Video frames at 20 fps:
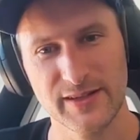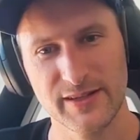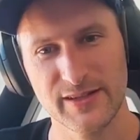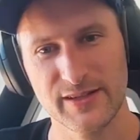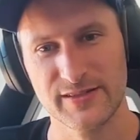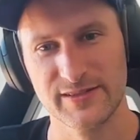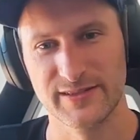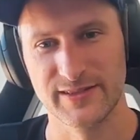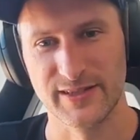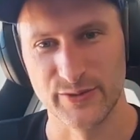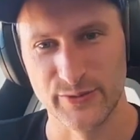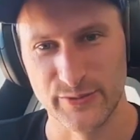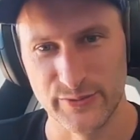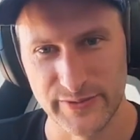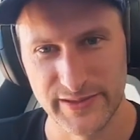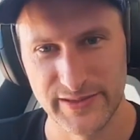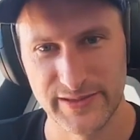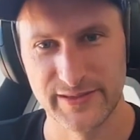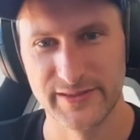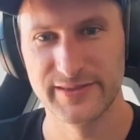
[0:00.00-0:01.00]

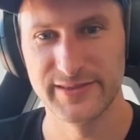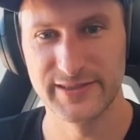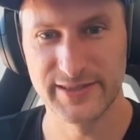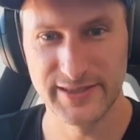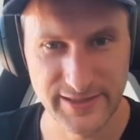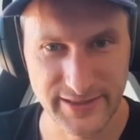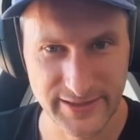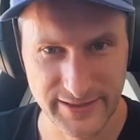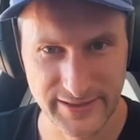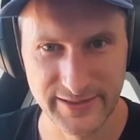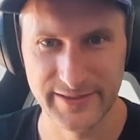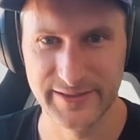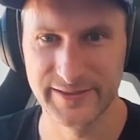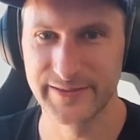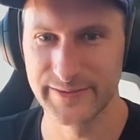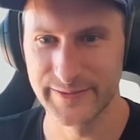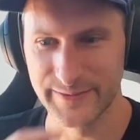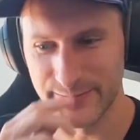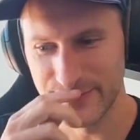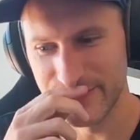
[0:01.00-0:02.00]
security is
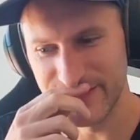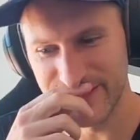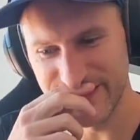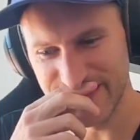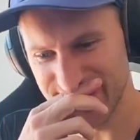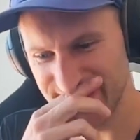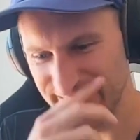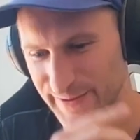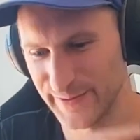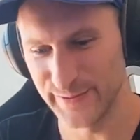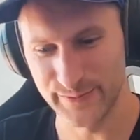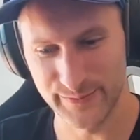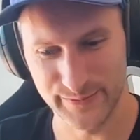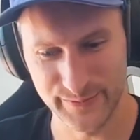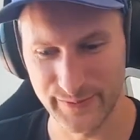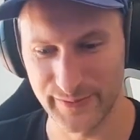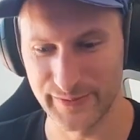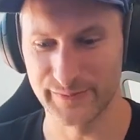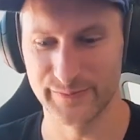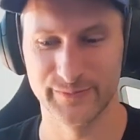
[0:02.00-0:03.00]
key. Like
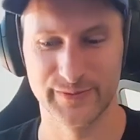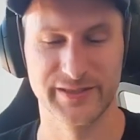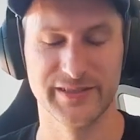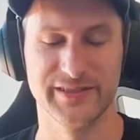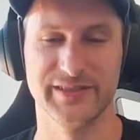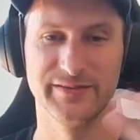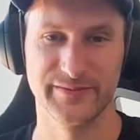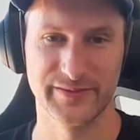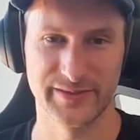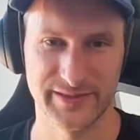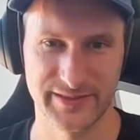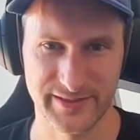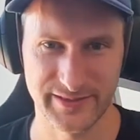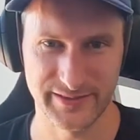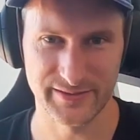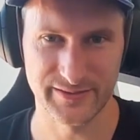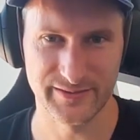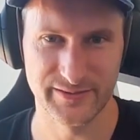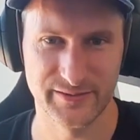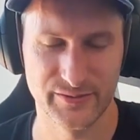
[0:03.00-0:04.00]
you are really investing
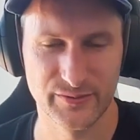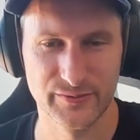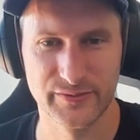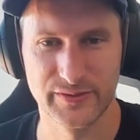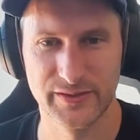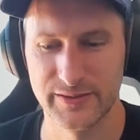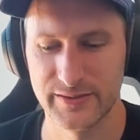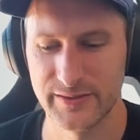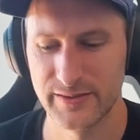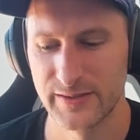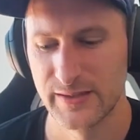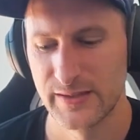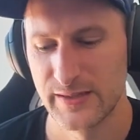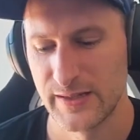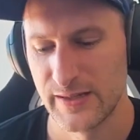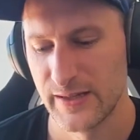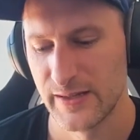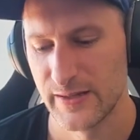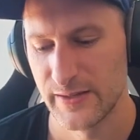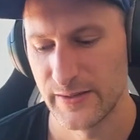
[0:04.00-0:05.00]
into that.
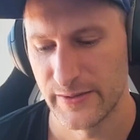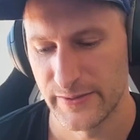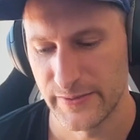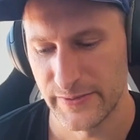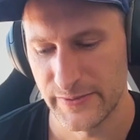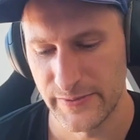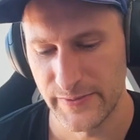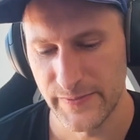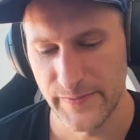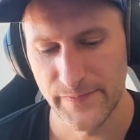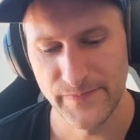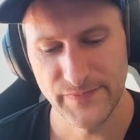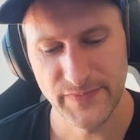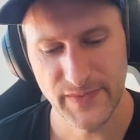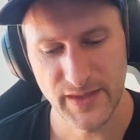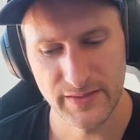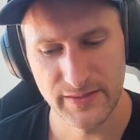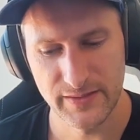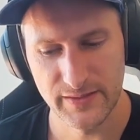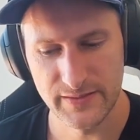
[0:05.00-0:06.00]

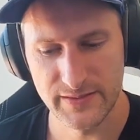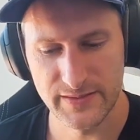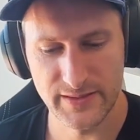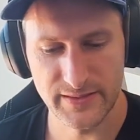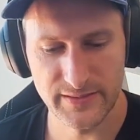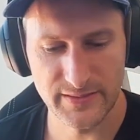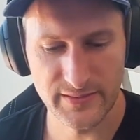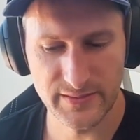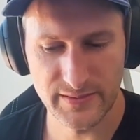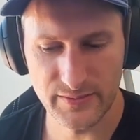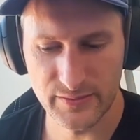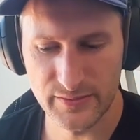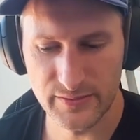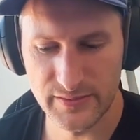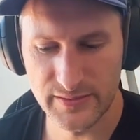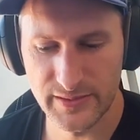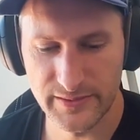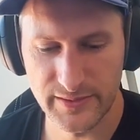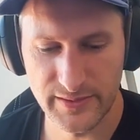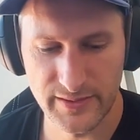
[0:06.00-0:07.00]
And that's
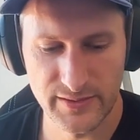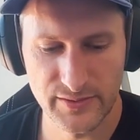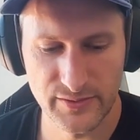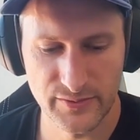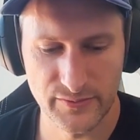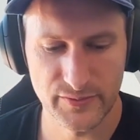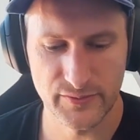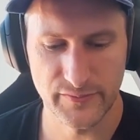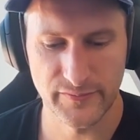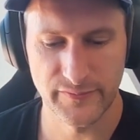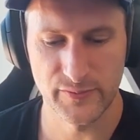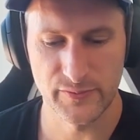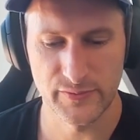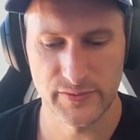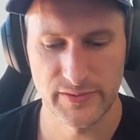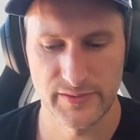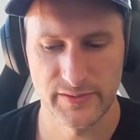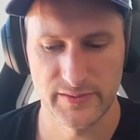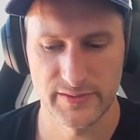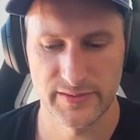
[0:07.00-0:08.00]
certainly the
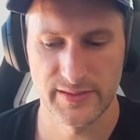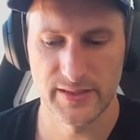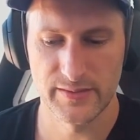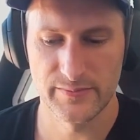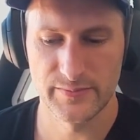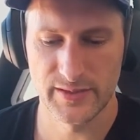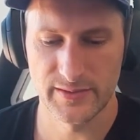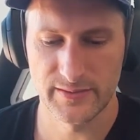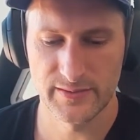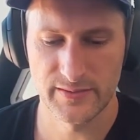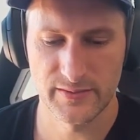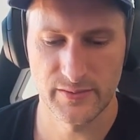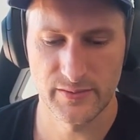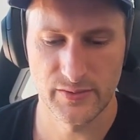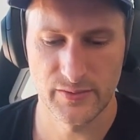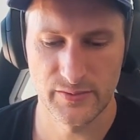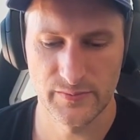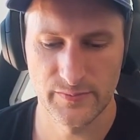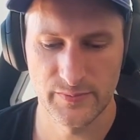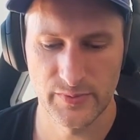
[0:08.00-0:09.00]
first step that
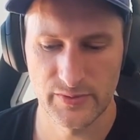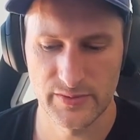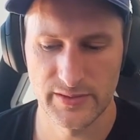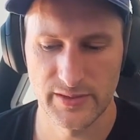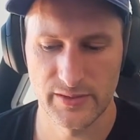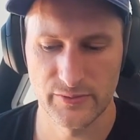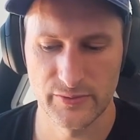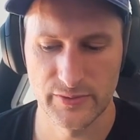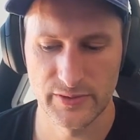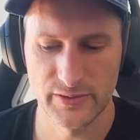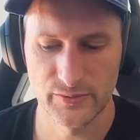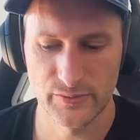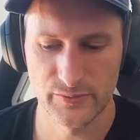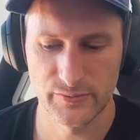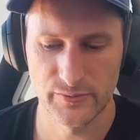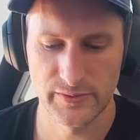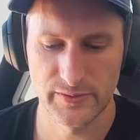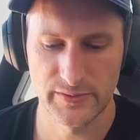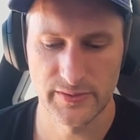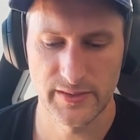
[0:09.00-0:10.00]
banks are going into,
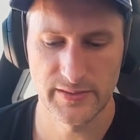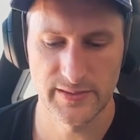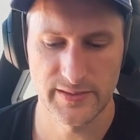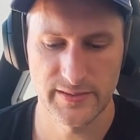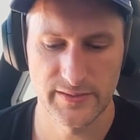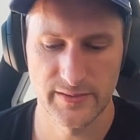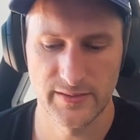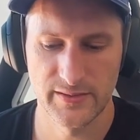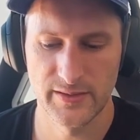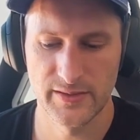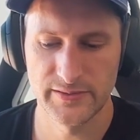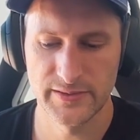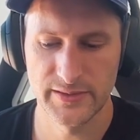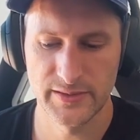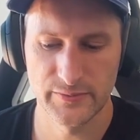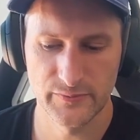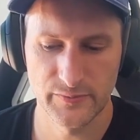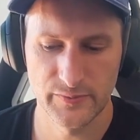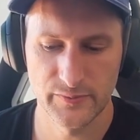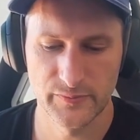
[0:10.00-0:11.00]
and then
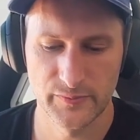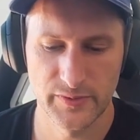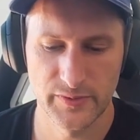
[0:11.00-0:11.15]
lending will